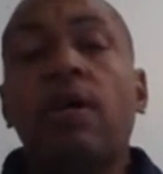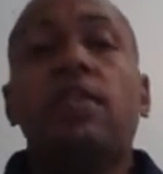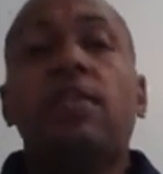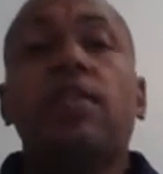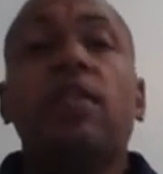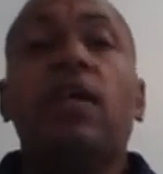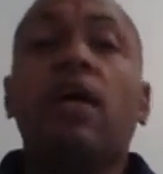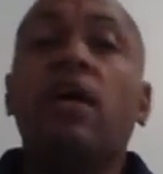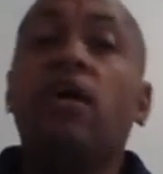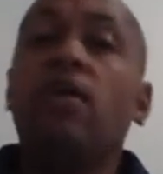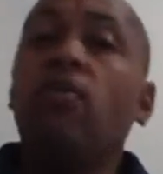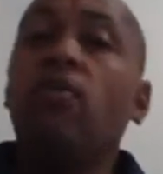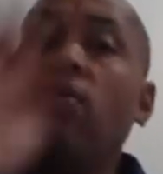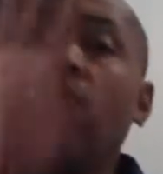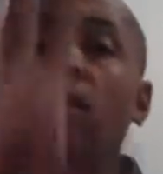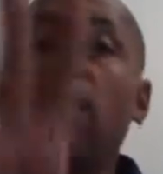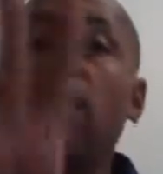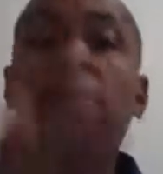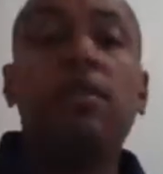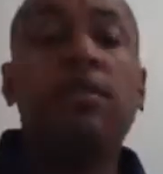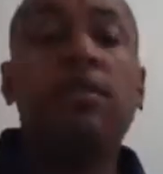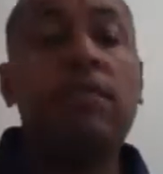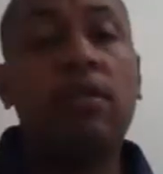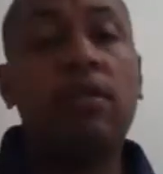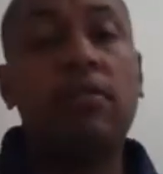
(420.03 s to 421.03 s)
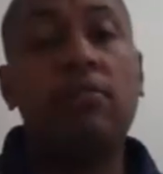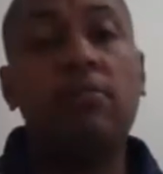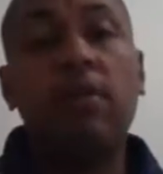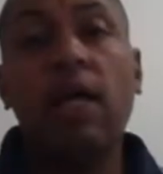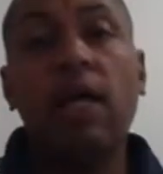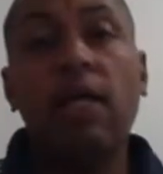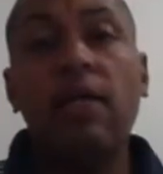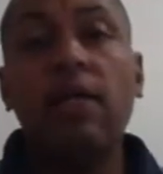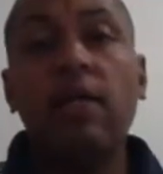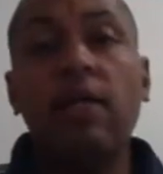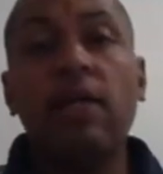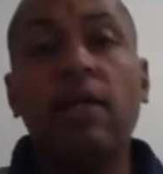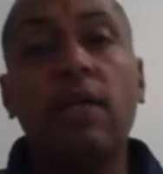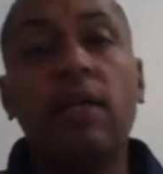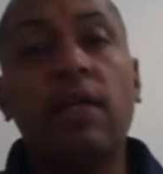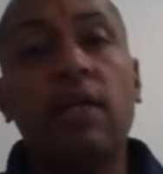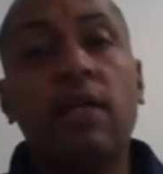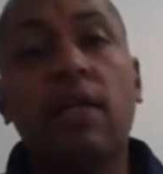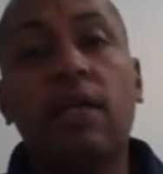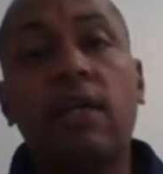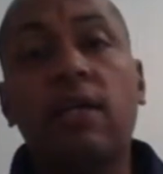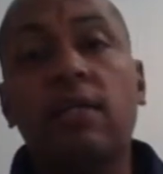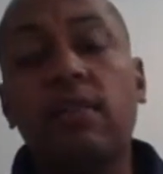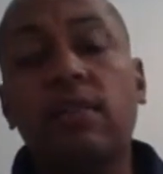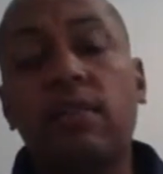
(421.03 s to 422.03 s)
Then go ahead and send them that link and
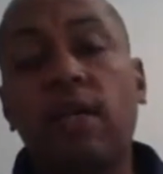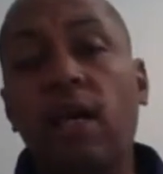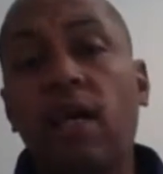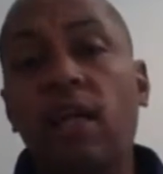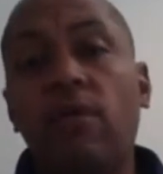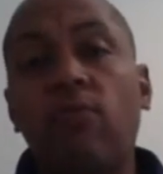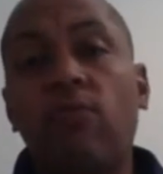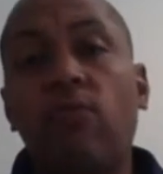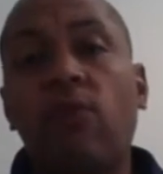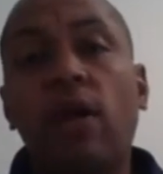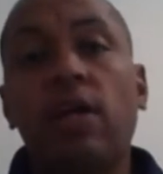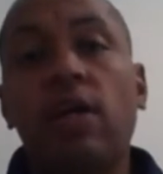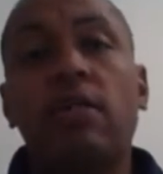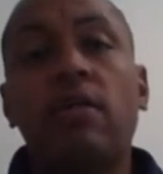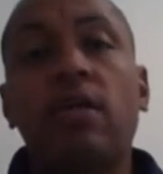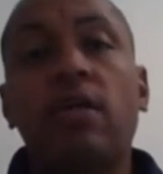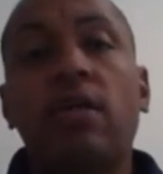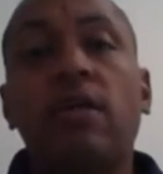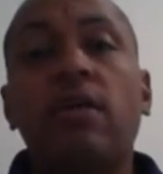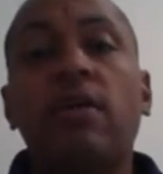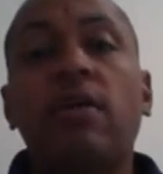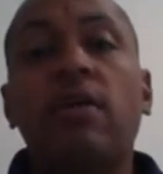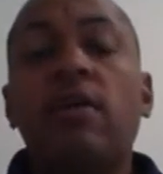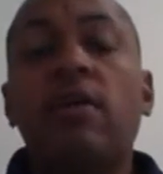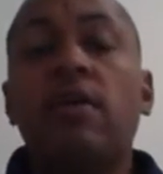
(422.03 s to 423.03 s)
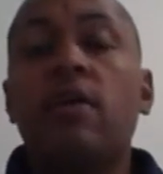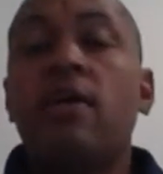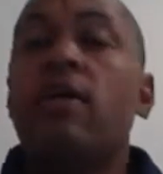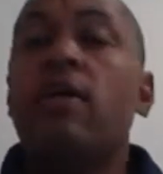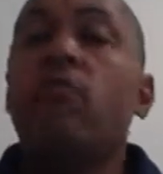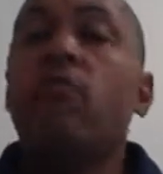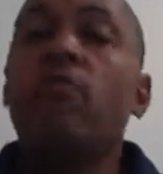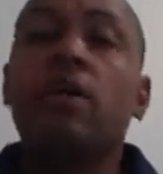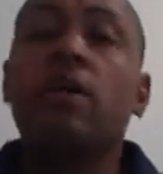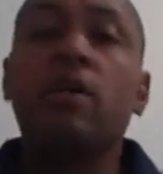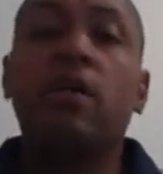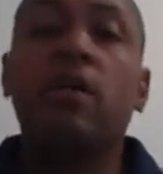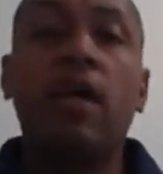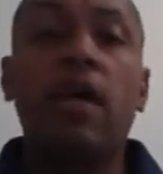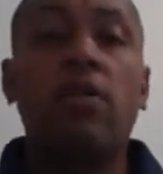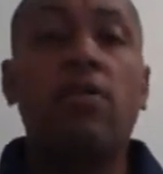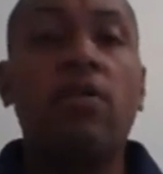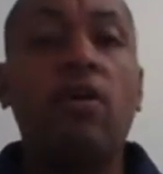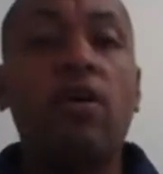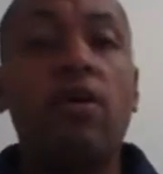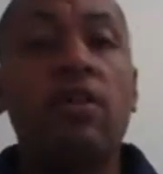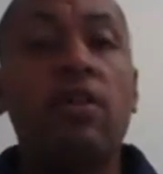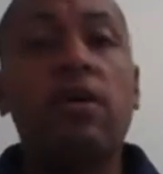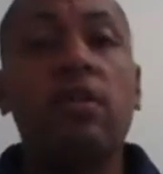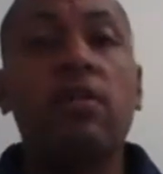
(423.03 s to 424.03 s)
they can sign up right there, and we can
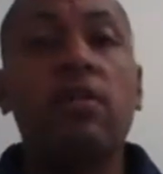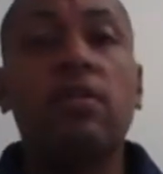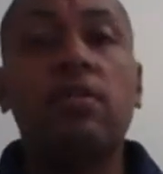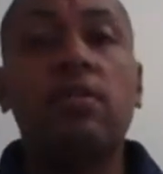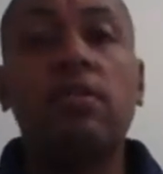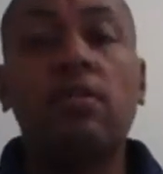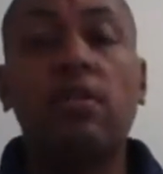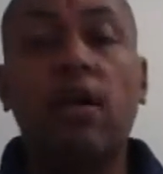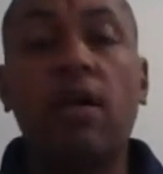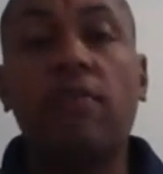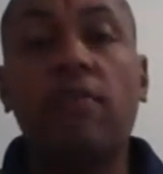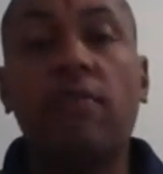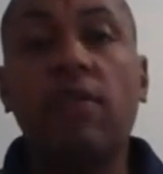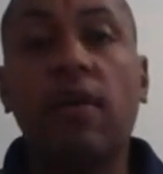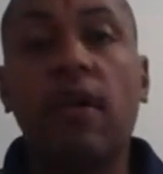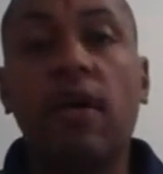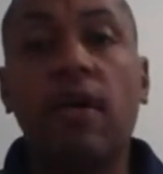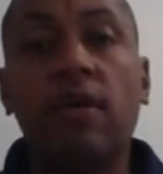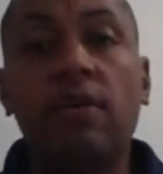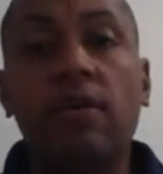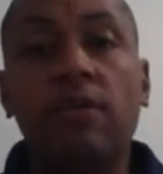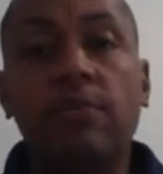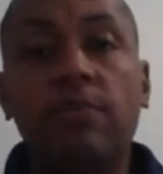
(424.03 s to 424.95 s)
handle all the other stuff later.